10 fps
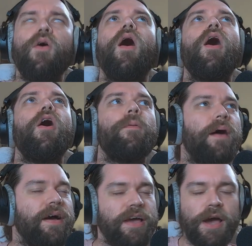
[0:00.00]
Oh
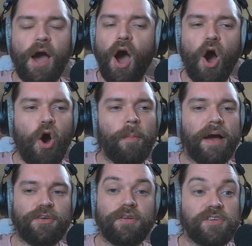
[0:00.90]

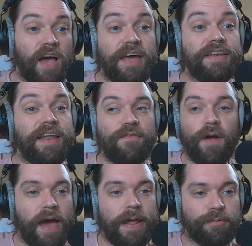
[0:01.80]
my goodness. I had never
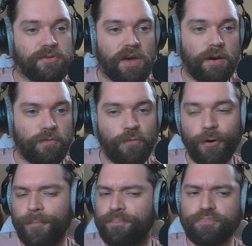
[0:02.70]
had apple cider before.